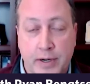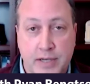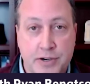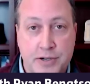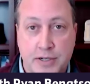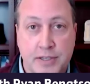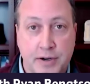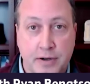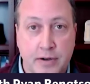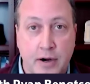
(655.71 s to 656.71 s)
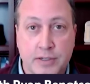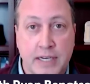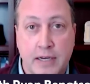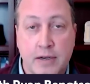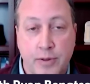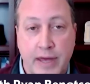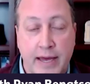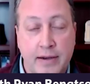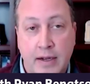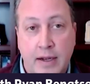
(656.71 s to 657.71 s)
organizations that are seeking to do
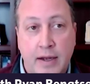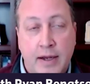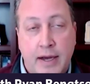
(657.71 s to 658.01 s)
that.